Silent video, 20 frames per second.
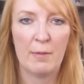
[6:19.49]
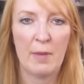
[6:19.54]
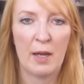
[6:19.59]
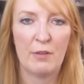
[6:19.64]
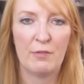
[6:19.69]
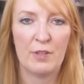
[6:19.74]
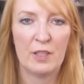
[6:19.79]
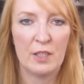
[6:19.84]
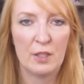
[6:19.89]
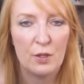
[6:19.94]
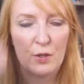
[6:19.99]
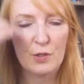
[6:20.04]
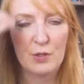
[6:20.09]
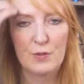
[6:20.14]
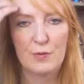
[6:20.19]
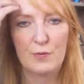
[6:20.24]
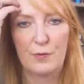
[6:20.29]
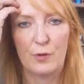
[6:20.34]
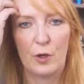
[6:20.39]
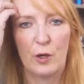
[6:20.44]
my
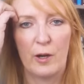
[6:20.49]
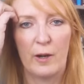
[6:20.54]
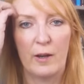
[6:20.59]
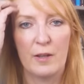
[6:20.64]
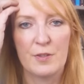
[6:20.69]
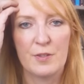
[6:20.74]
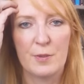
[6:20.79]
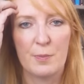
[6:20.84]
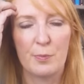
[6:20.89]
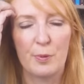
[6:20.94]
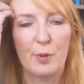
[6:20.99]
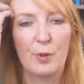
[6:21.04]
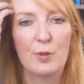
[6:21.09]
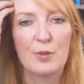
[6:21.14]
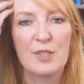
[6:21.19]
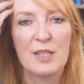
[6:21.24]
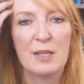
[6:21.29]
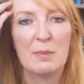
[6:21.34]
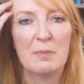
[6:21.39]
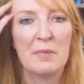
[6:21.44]
videos, for
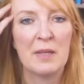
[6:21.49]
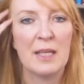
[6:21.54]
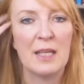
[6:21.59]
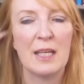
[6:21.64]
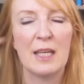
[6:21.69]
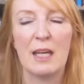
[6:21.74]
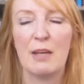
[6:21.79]
supporting me.